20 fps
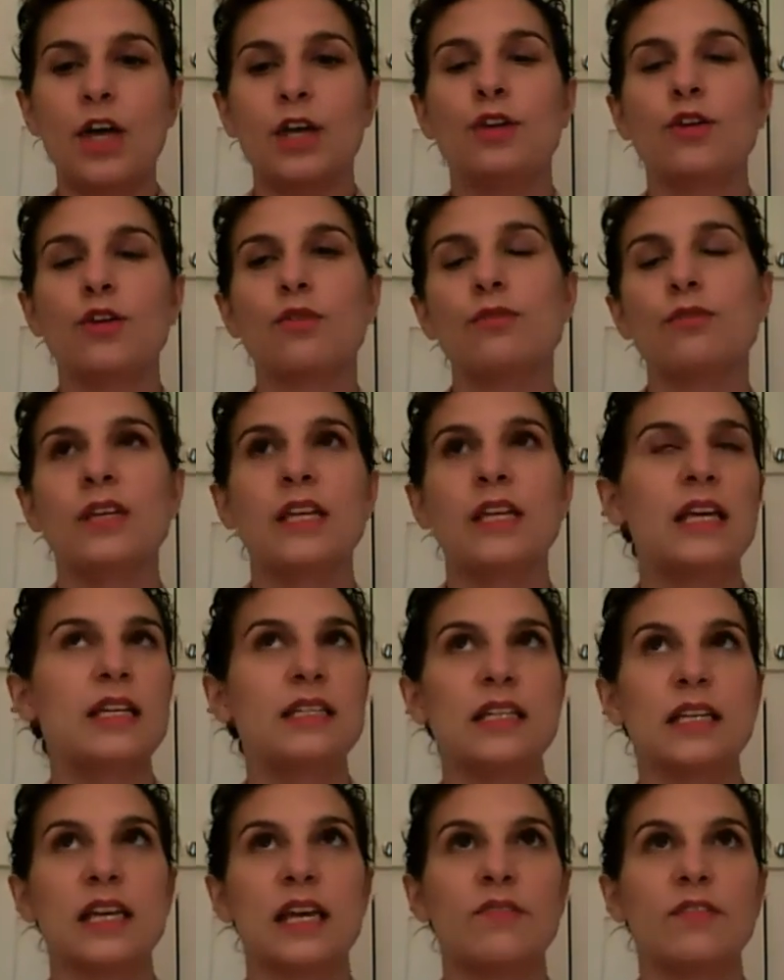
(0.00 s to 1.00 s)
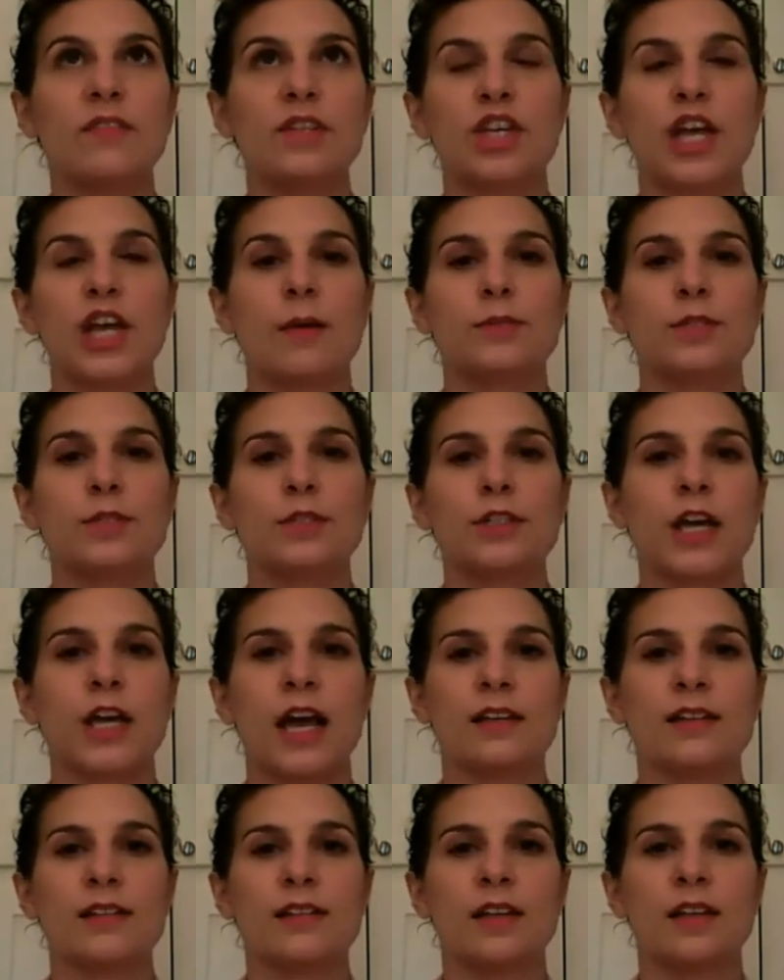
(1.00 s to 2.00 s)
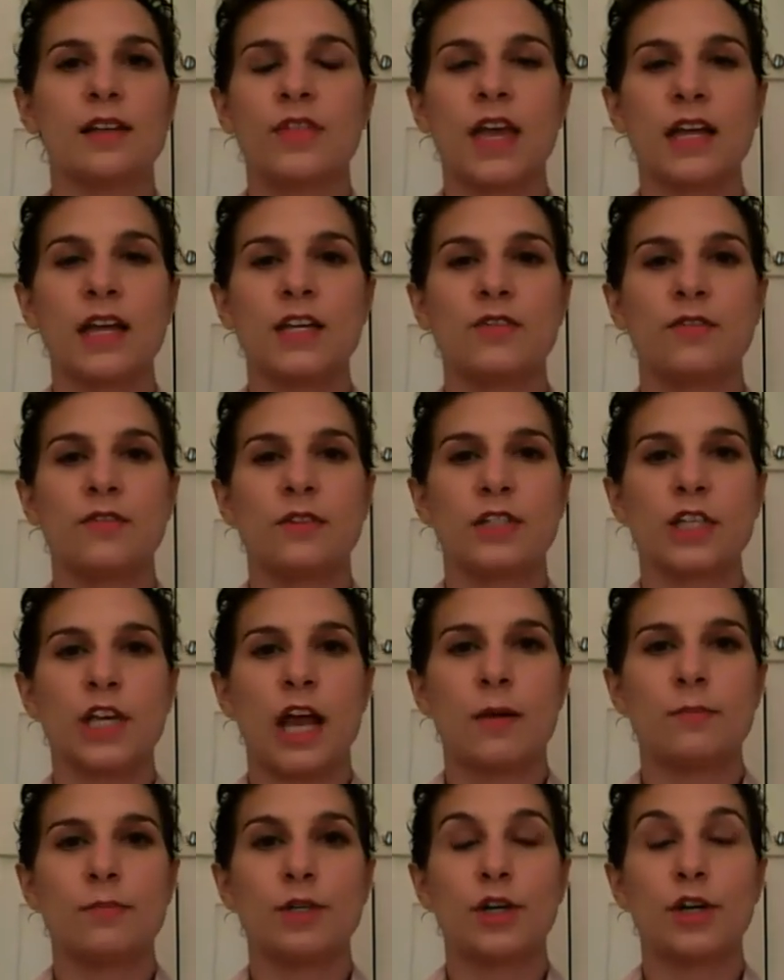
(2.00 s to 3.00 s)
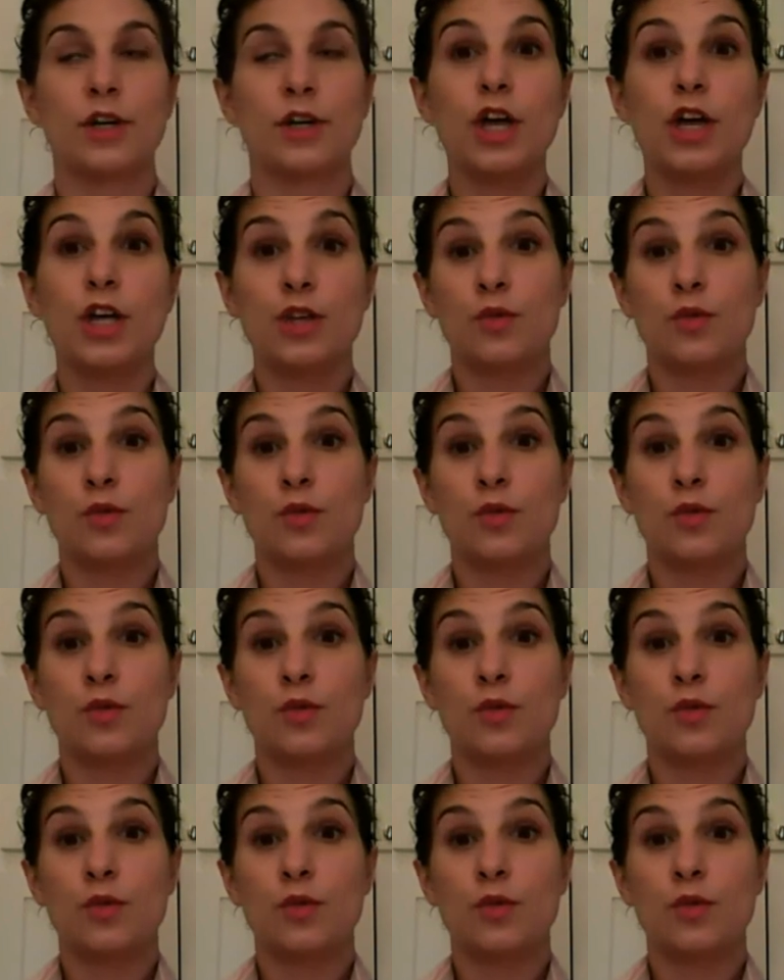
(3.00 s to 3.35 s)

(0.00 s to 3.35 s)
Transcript: You don't need to give a chapter test at the end of a chapter.